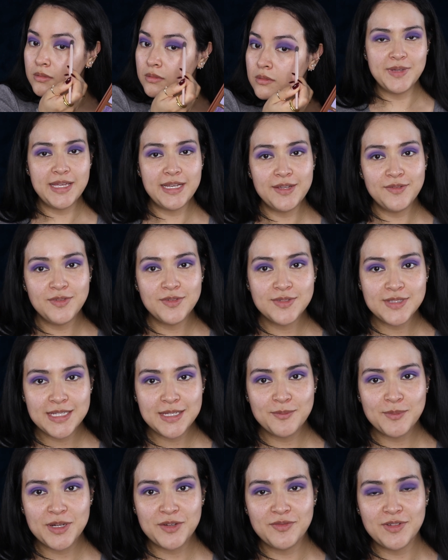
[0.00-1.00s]
And if you've
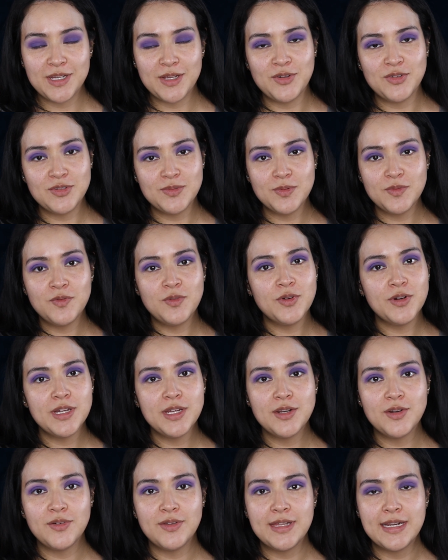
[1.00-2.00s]
seen my videos before,
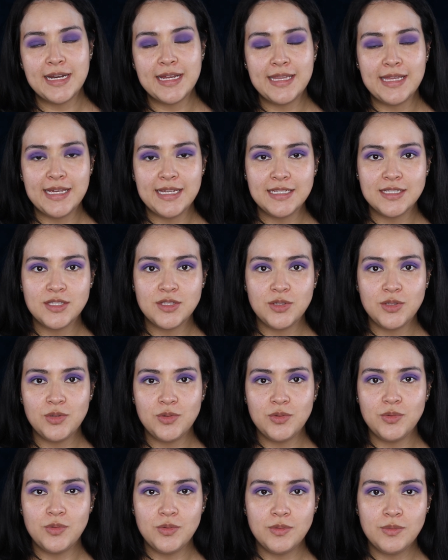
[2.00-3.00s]
you know that I like
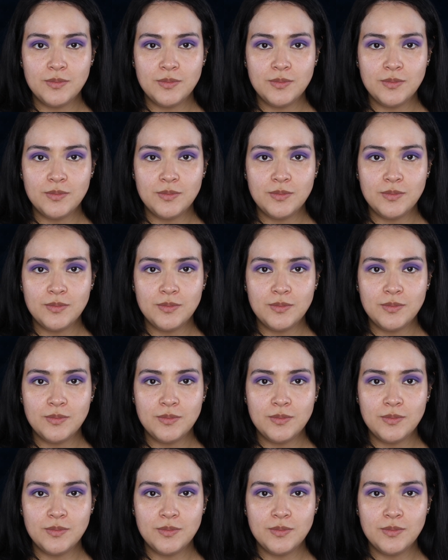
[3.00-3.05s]
to